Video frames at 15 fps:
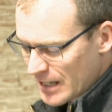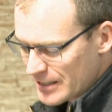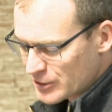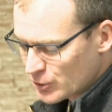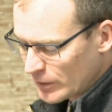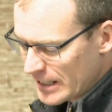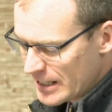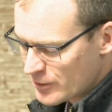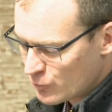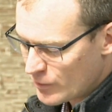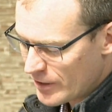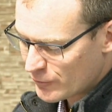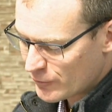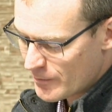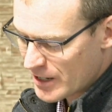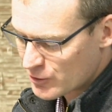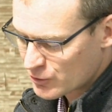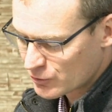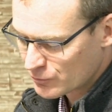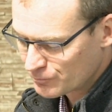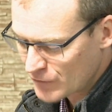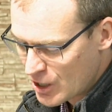until either
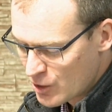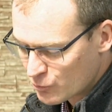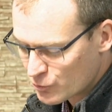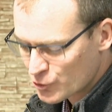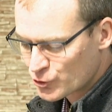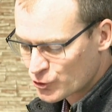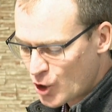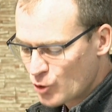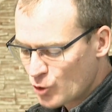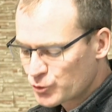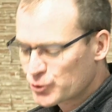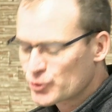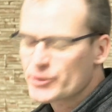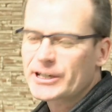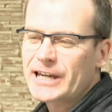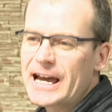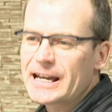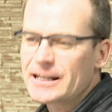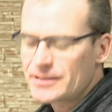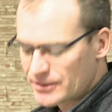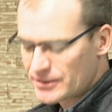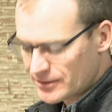reformation results or the
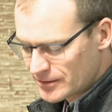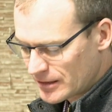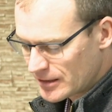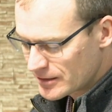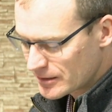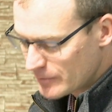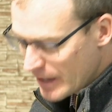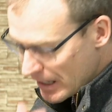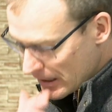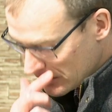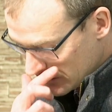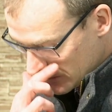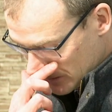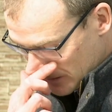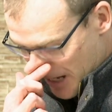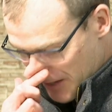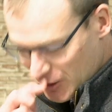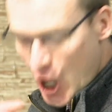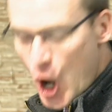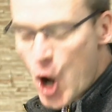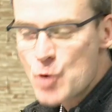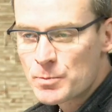case is abandoned
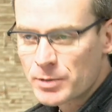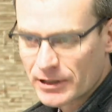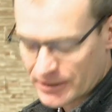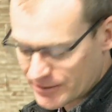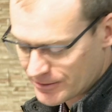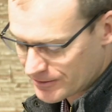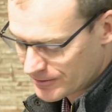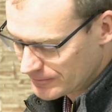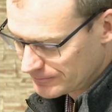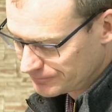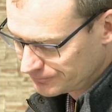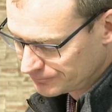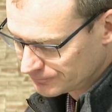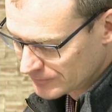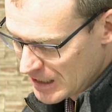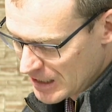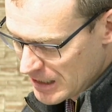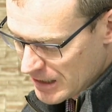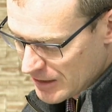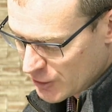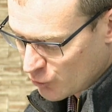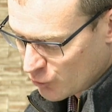as hopeless.
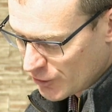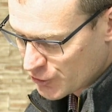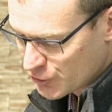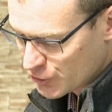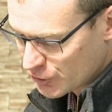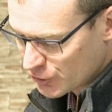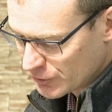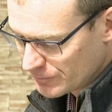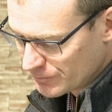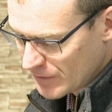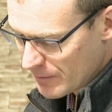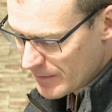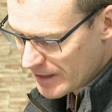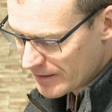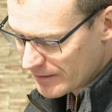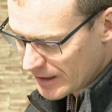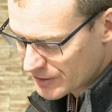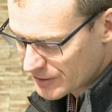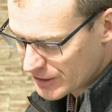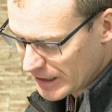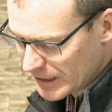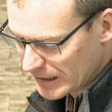The Christian may
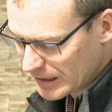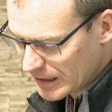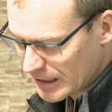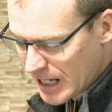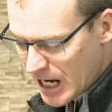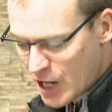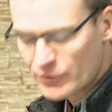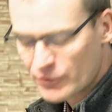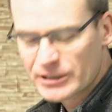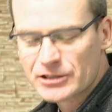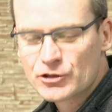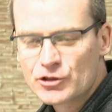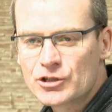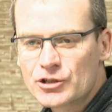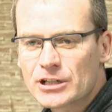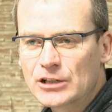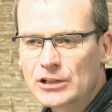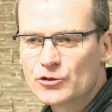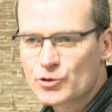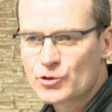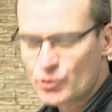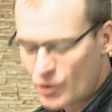thus take courage
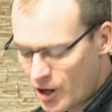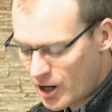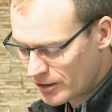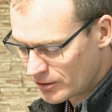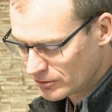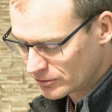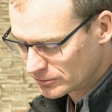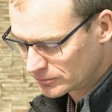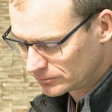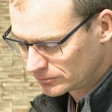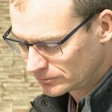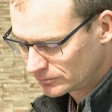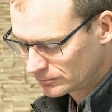in trial."